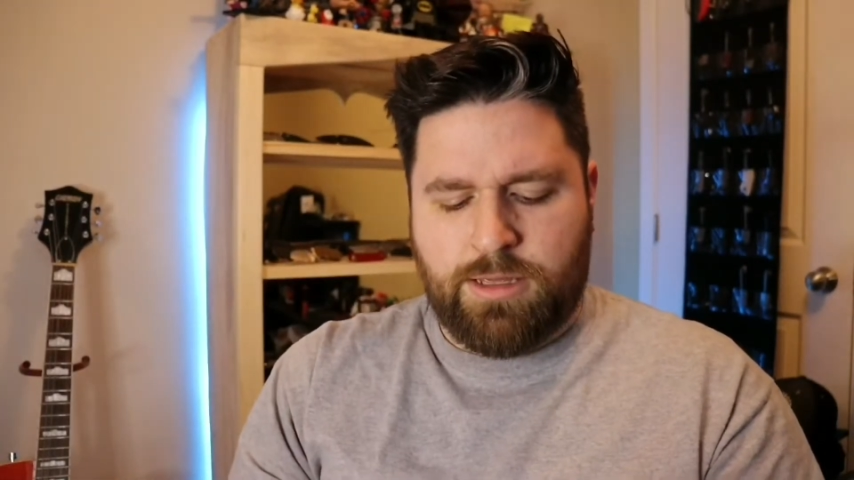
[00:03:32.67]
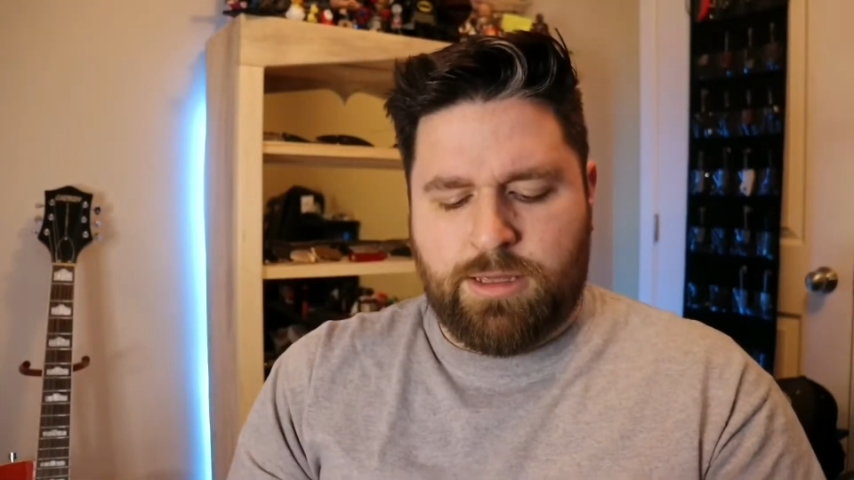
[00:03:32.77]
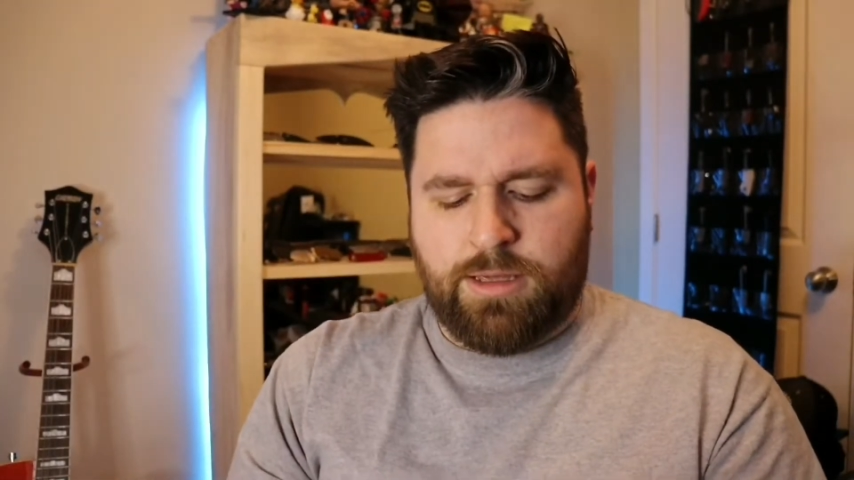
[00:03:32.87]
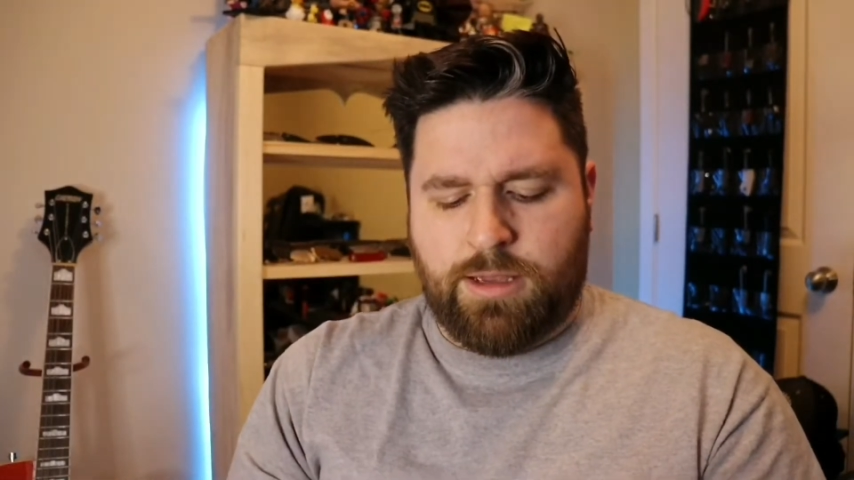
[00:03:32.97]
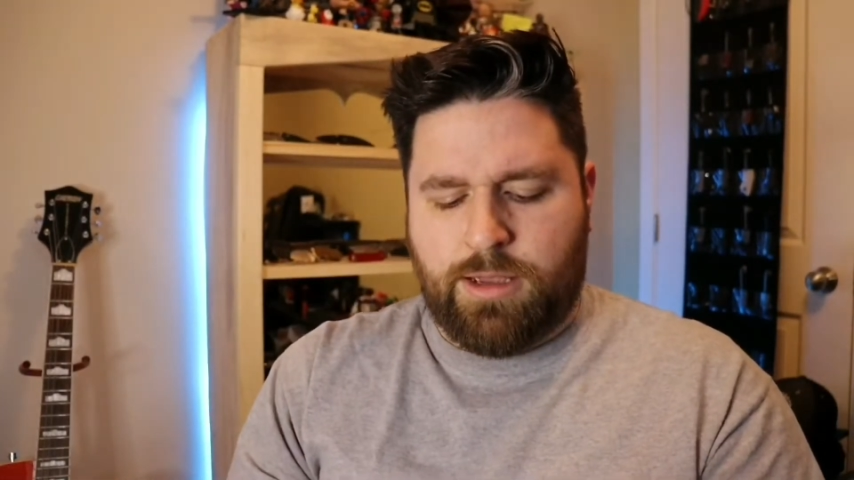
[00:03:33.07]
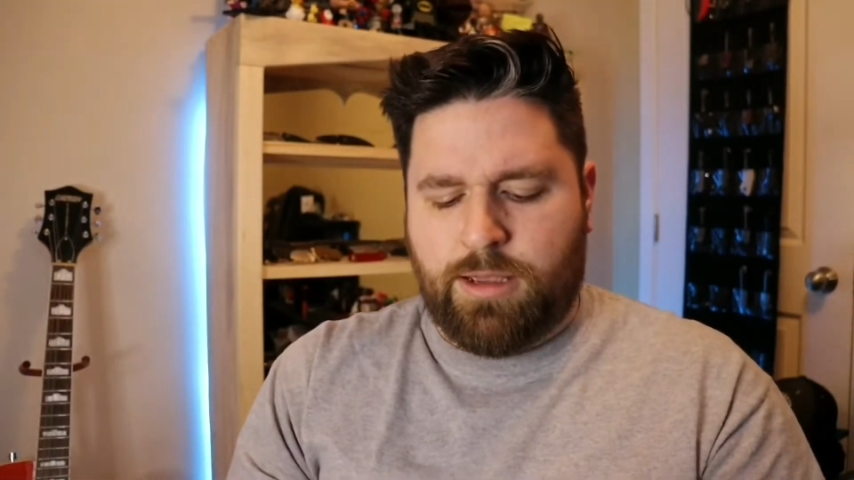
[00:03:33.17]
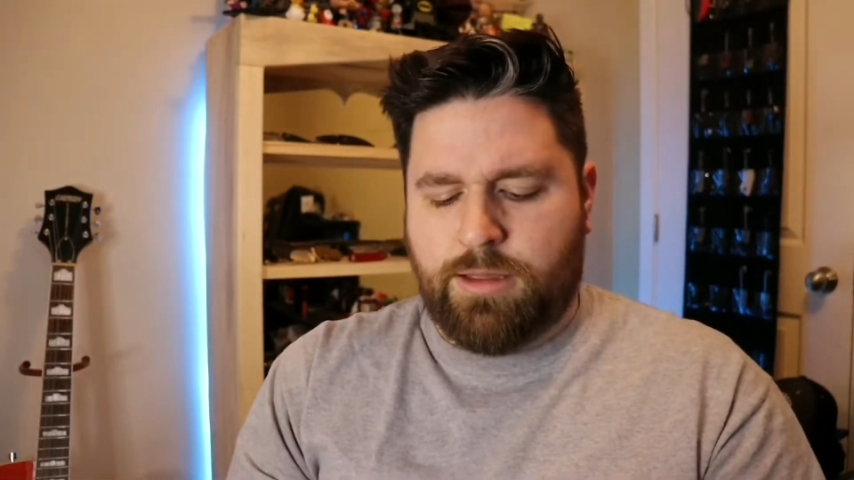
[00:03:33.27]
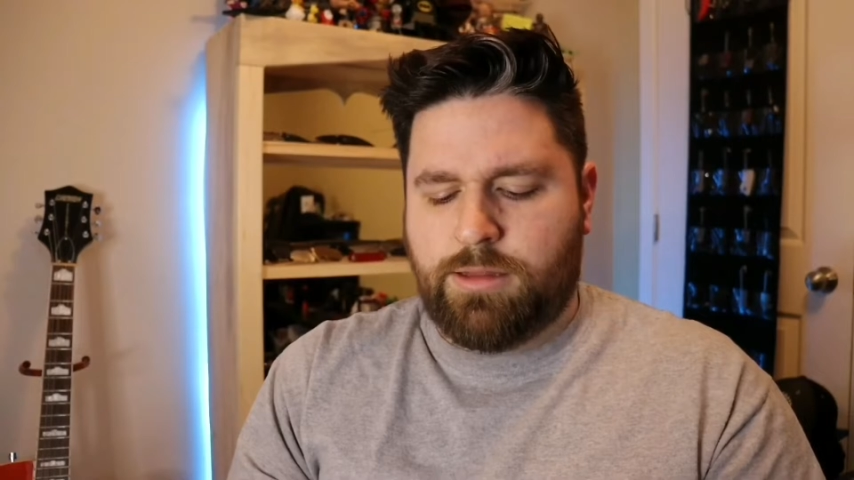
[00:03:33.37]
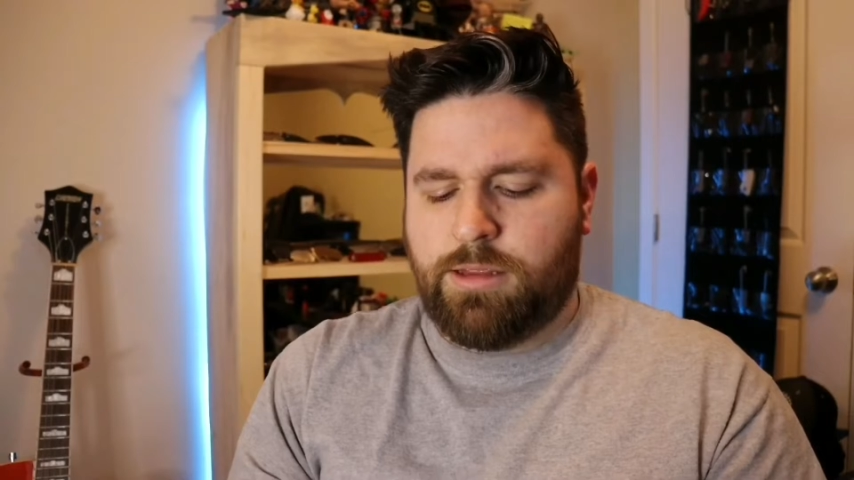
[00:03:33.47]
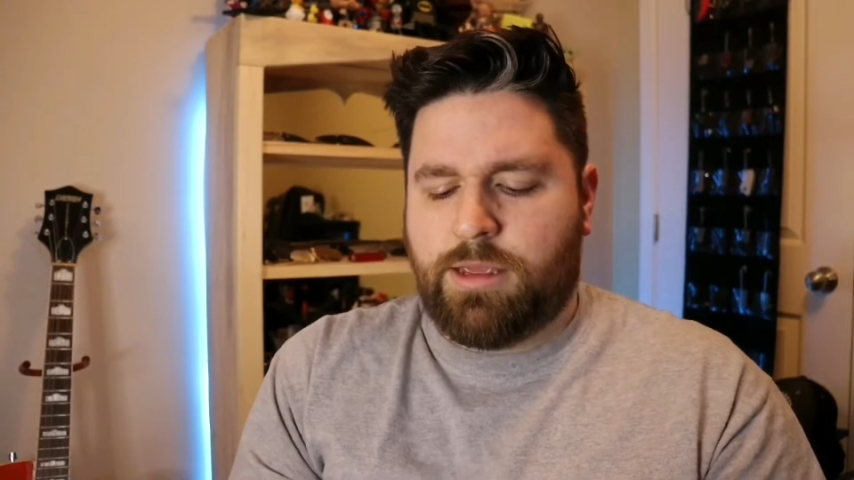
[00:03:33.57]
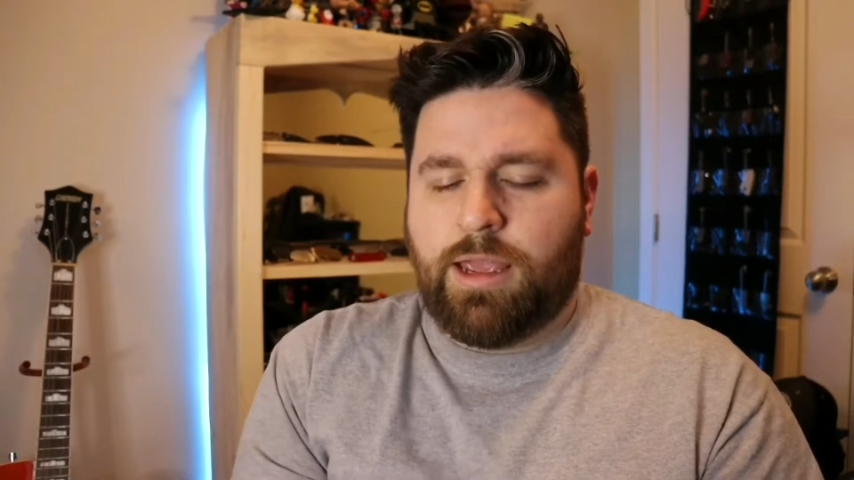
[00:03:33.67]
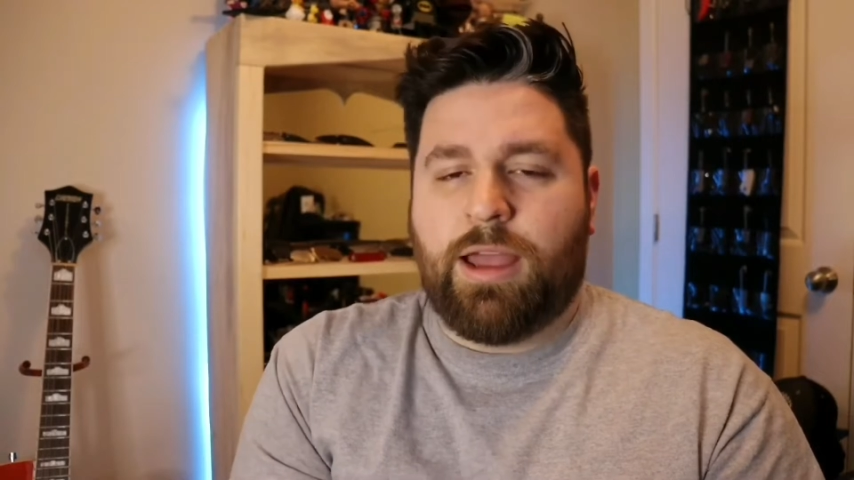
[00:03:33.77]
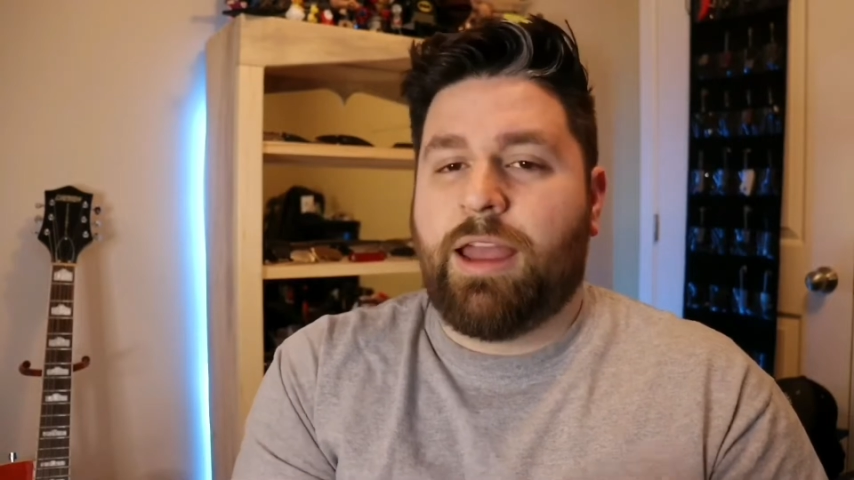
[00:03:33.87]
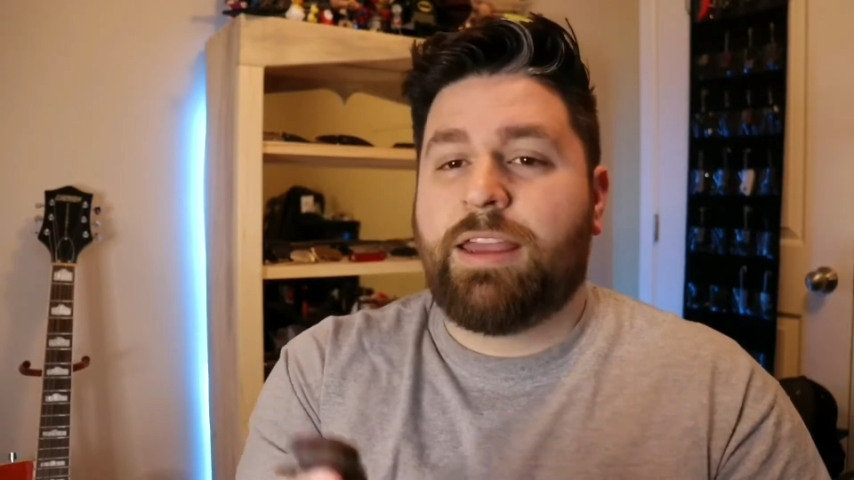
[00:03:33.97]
I